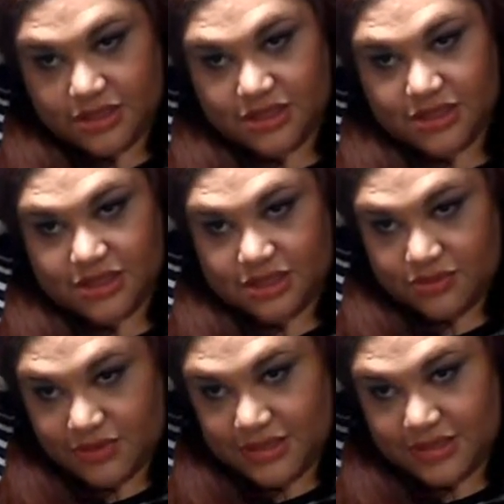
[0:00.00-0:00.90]

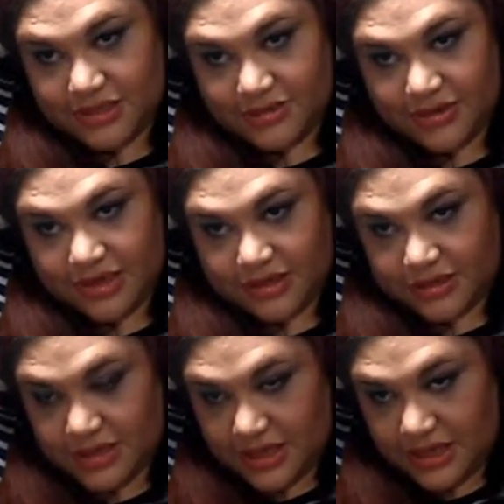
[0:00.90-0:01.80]
Just twisting it
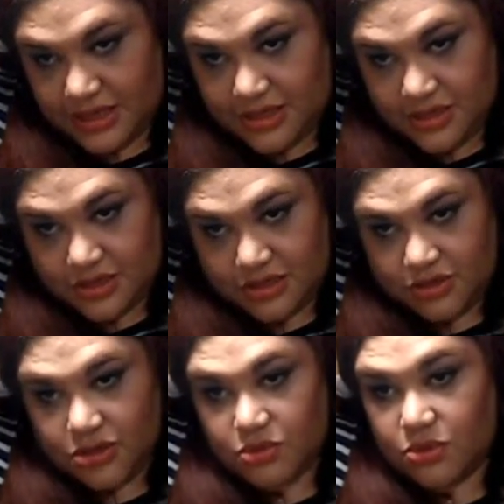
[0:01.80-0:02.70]
around, and there
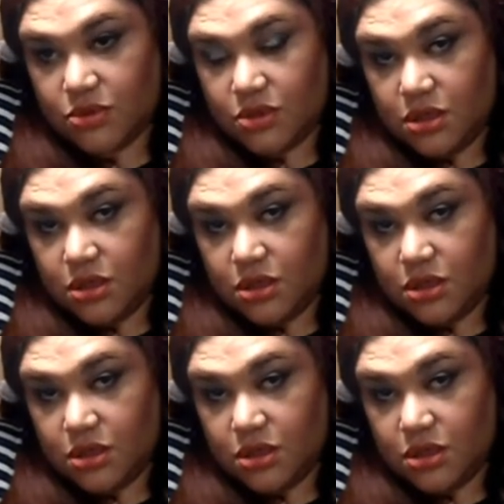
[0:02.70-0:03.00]
you go.